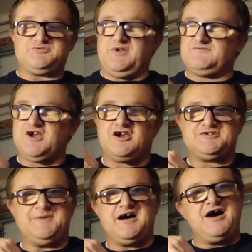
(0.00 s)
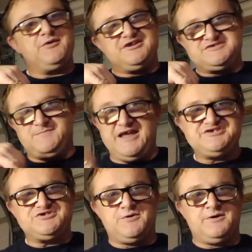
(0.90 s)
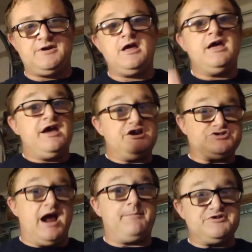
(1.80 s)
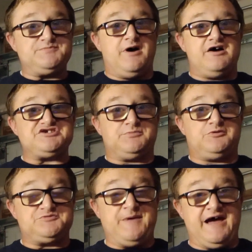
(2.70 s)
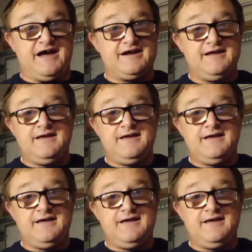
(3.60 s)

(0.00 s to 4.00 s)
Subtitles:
We have talked about how it is based on a Trapper's Possibles bag,